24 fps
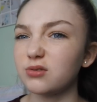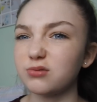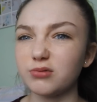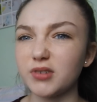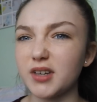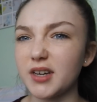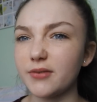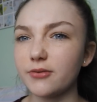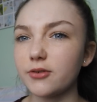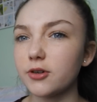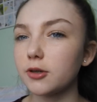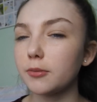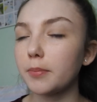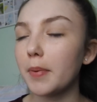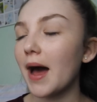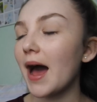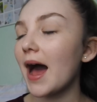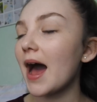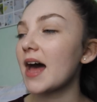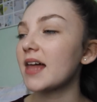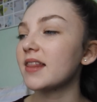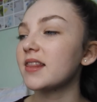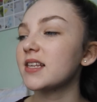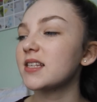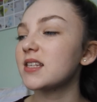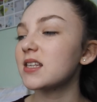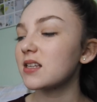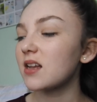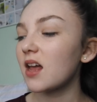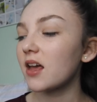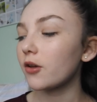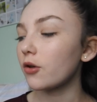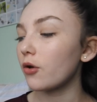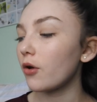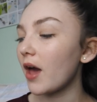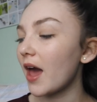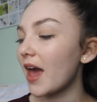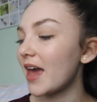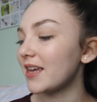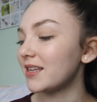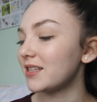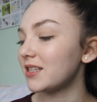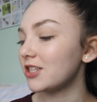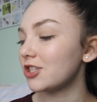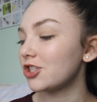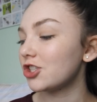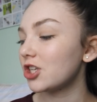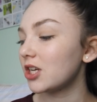refill pad. This is like got
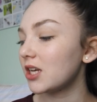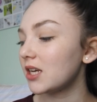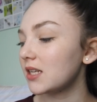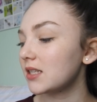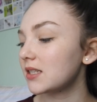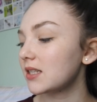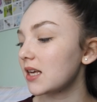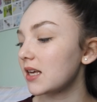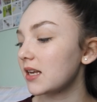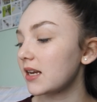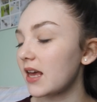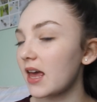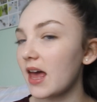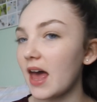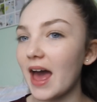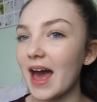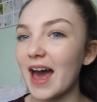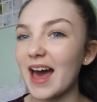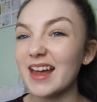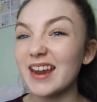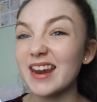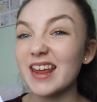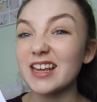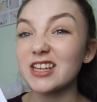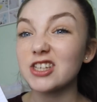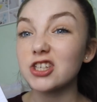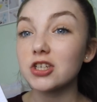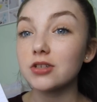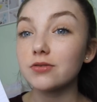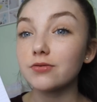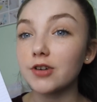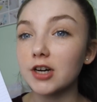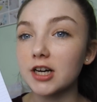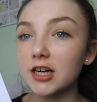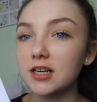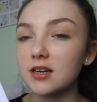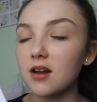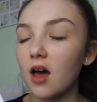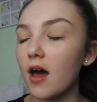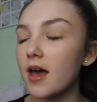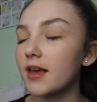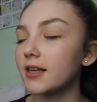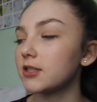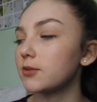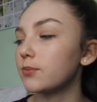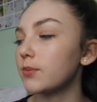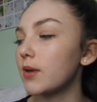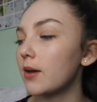80 sheets in it, and it's just really
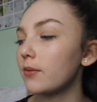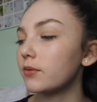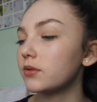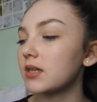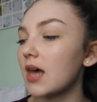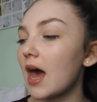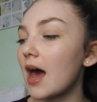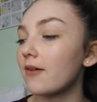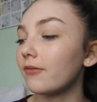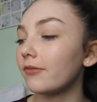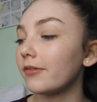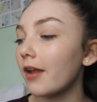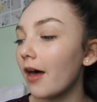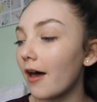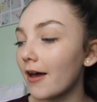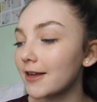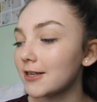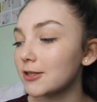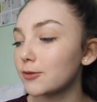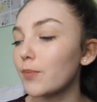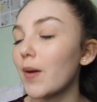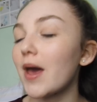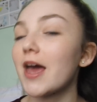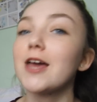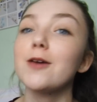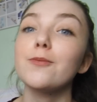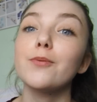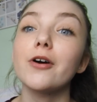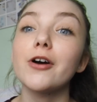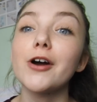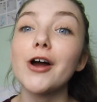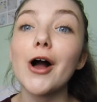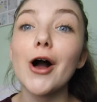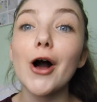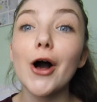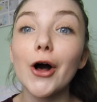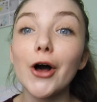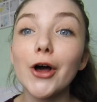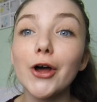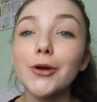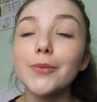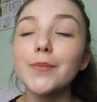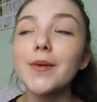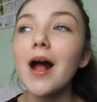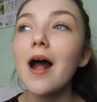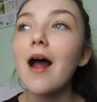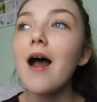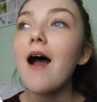nice to be able to have lined paper at
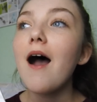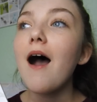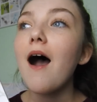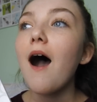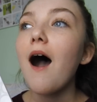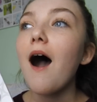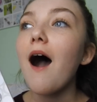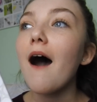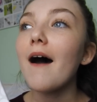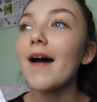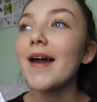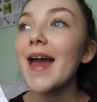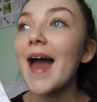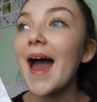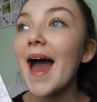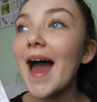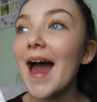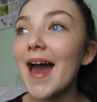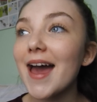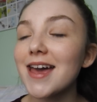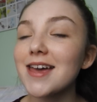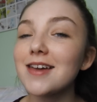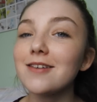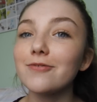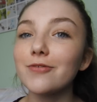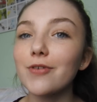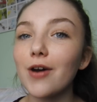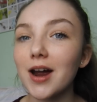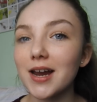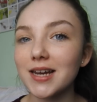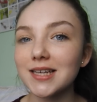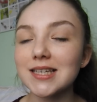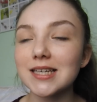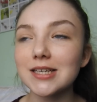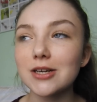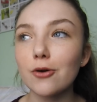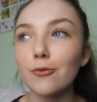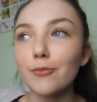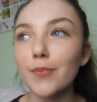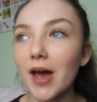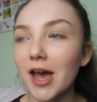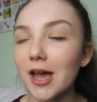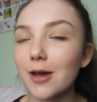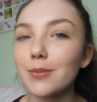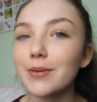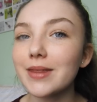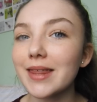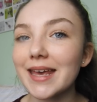home. I hate writing on
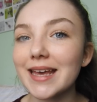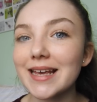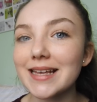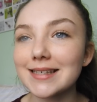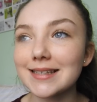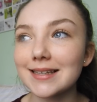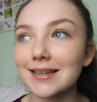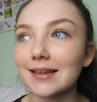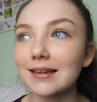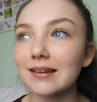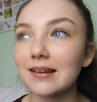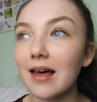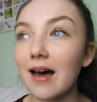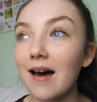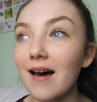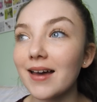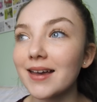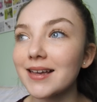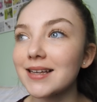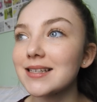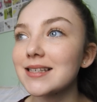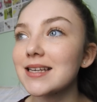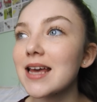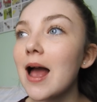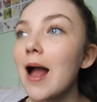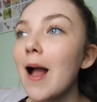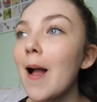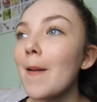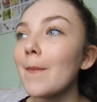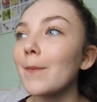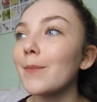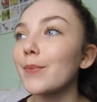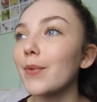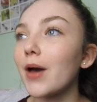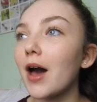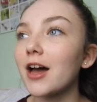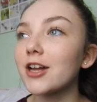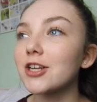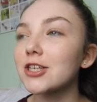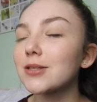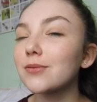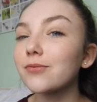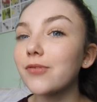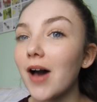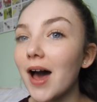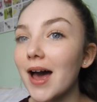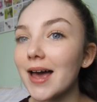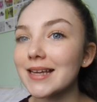paper that isn't lined. I
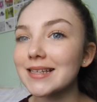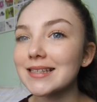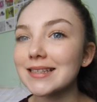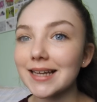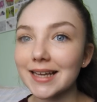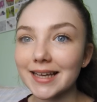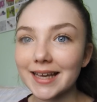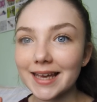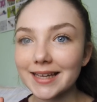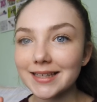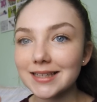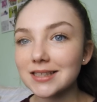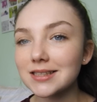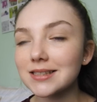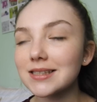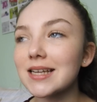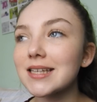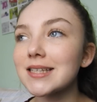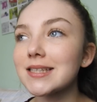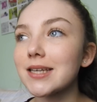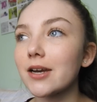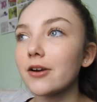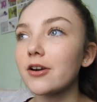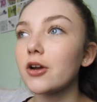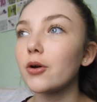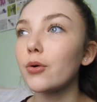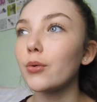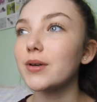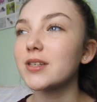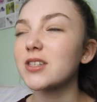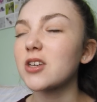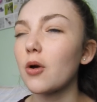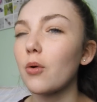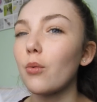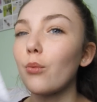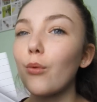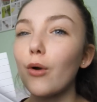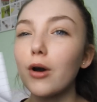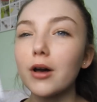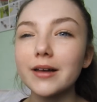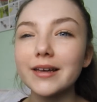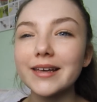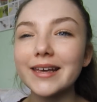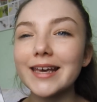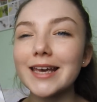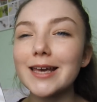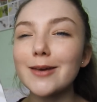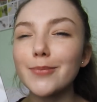just find like it doesn't necessarily always go
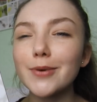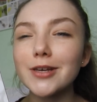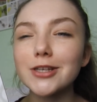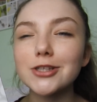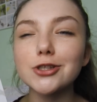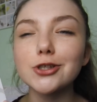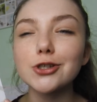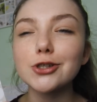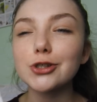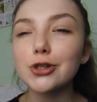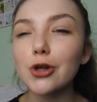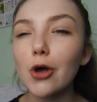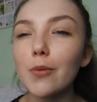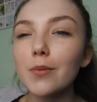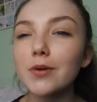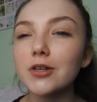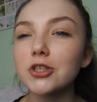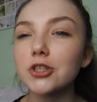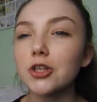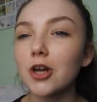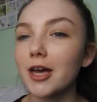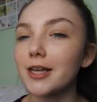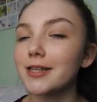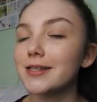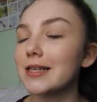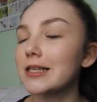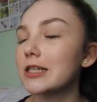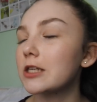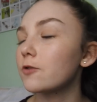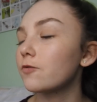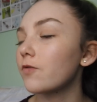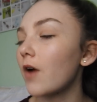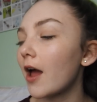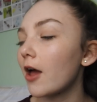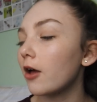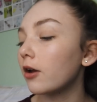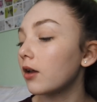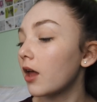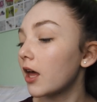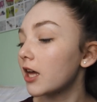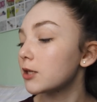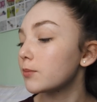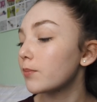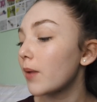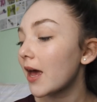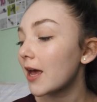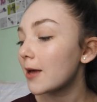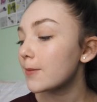wonky, but it's just so much nicer to write on
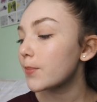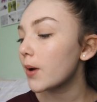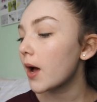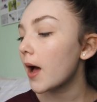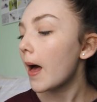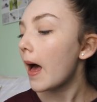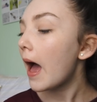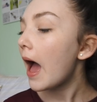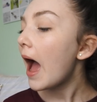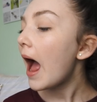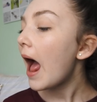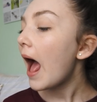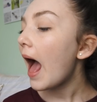lined paper,